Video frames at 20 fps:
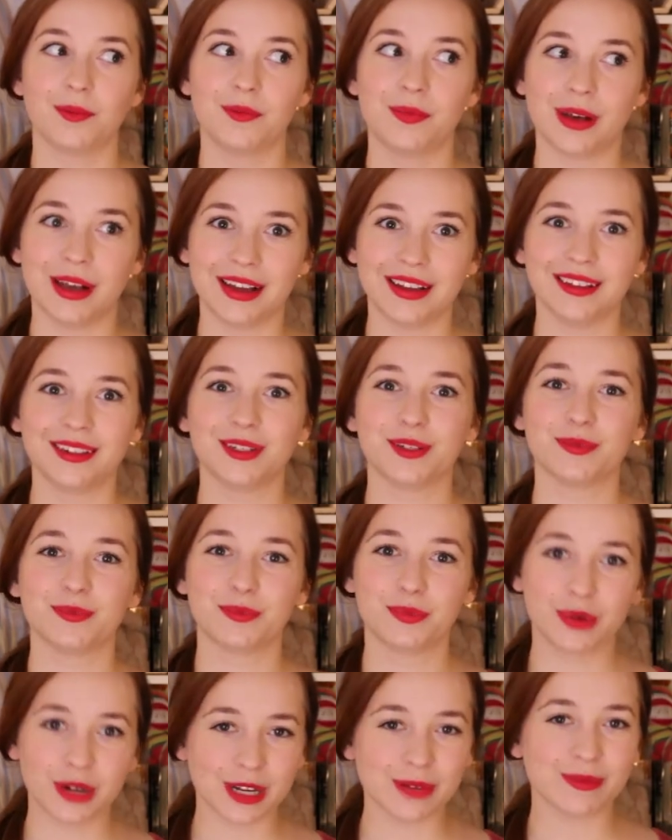but
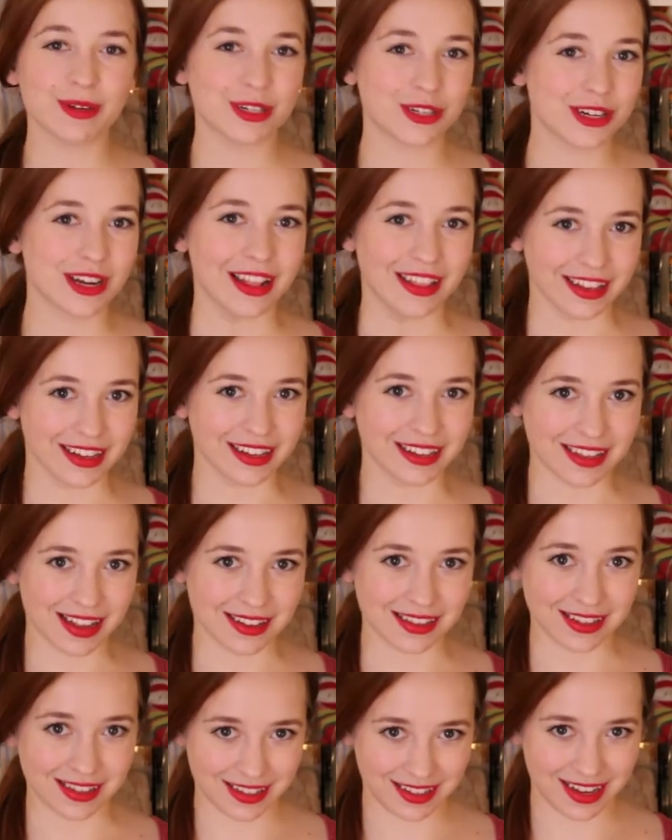pretty much nothing is
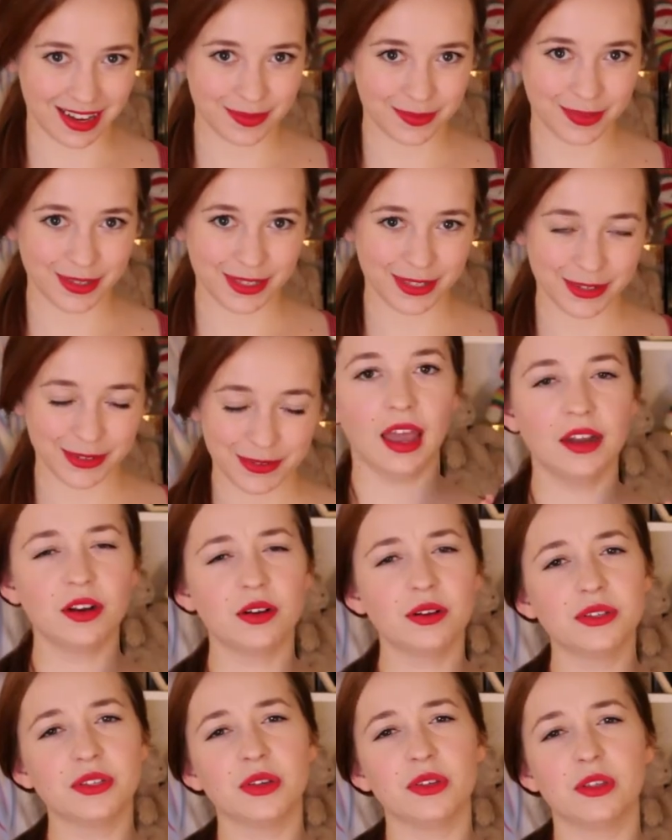as it seems. And
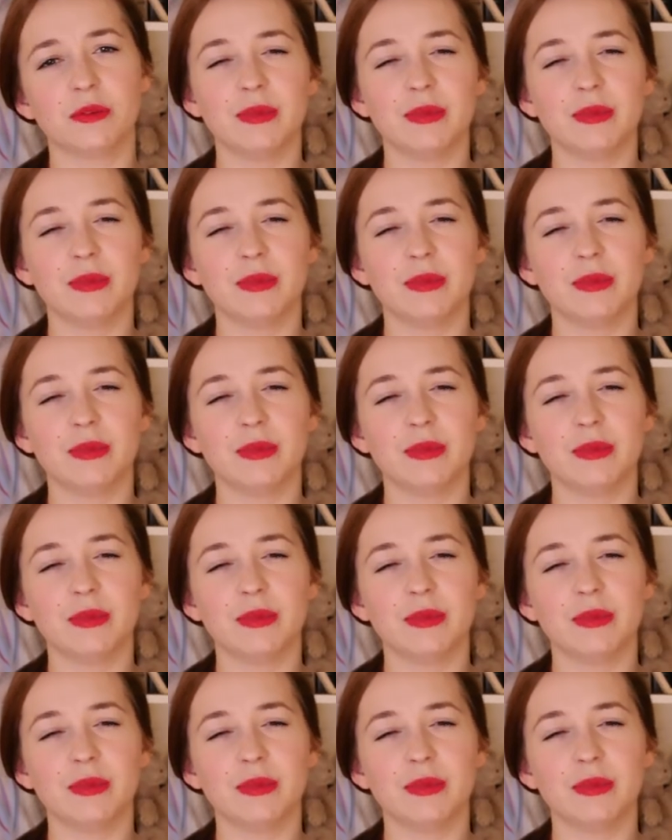also